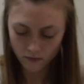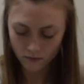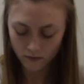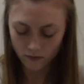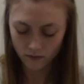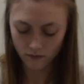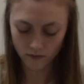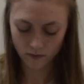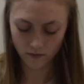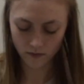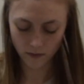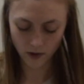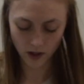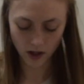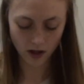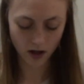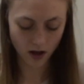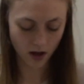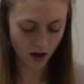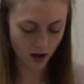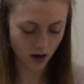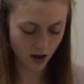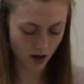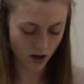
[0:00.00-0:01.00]

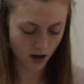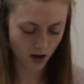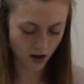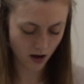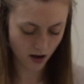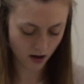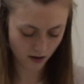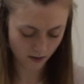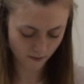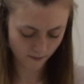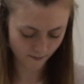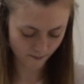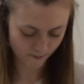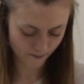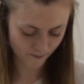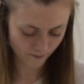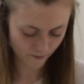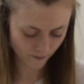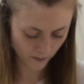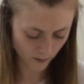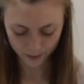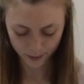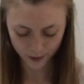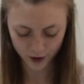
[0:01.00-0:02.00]
Okay,
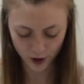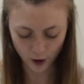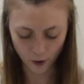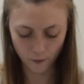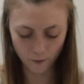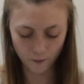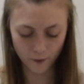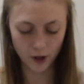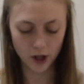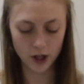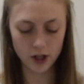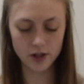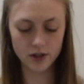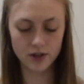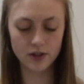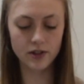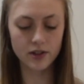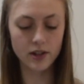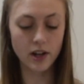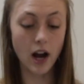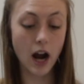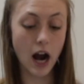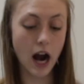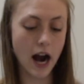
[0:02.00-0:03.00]
so
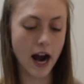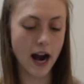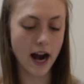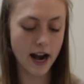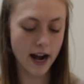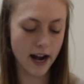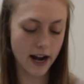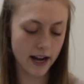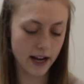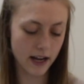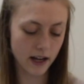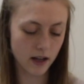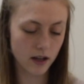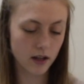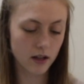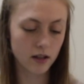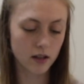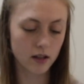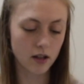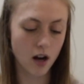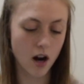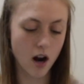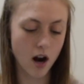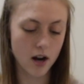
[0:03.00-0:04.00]
first I
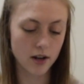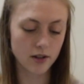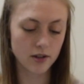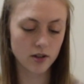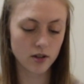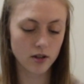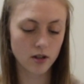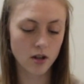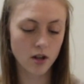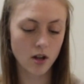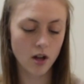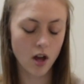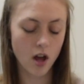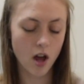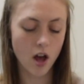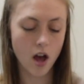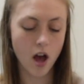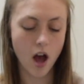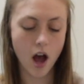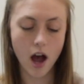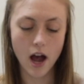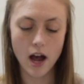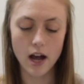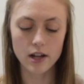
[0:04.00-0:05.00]
got
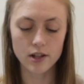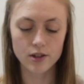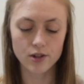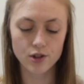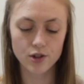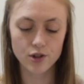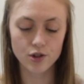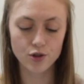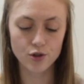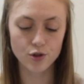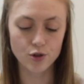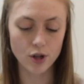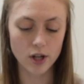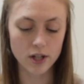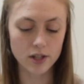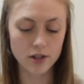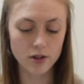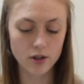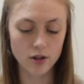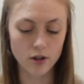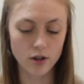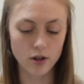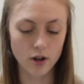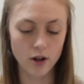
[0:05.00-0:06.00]

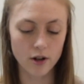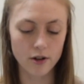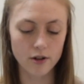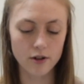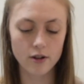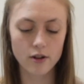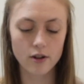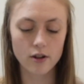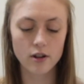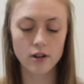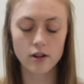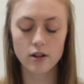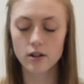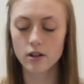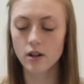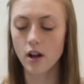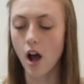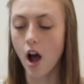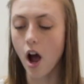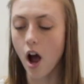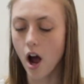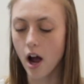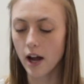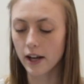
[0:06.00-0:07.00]
Stuttgarter
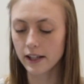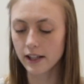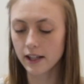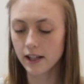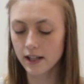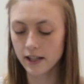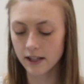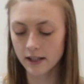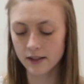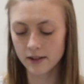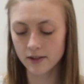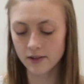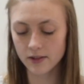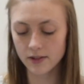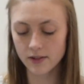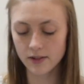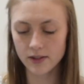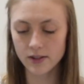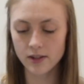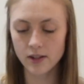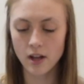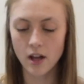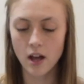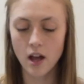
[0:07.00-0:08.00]

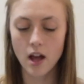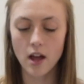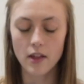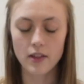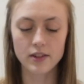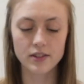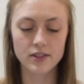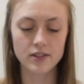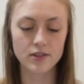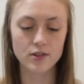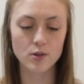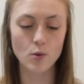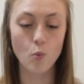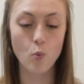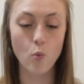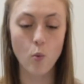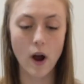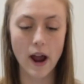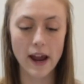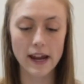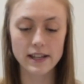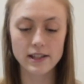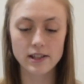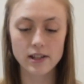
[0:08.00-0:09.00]
onions. This is a
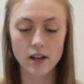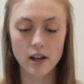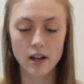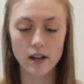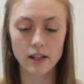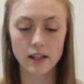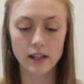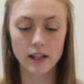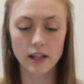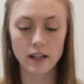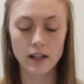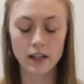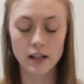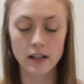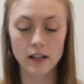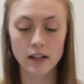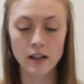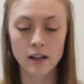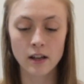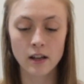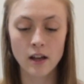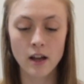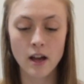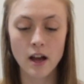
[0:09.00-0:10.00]
white
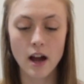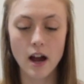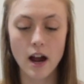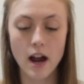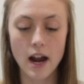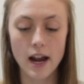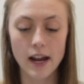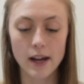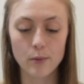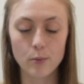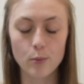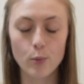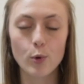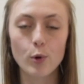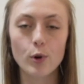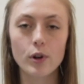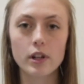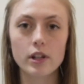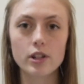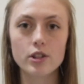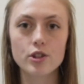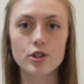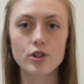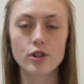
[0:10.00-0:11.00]
onion. I'm
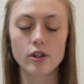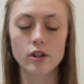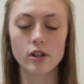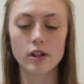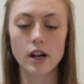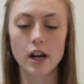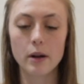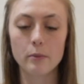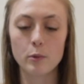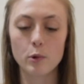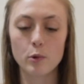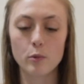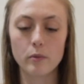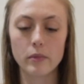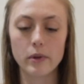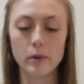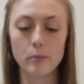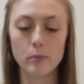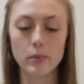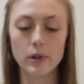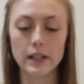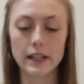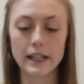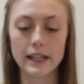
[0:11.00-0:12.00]
pretty sure I'm going to be
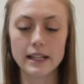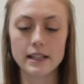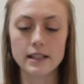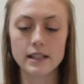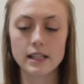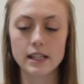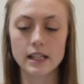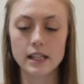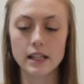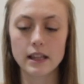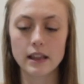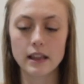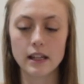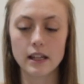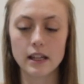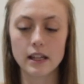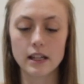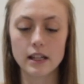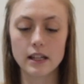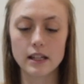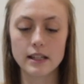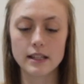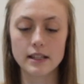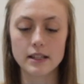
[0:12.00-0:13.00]
planting
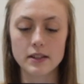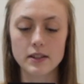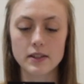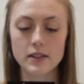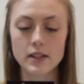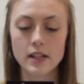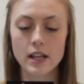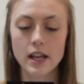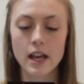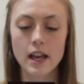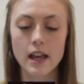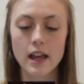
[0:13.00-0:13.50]
these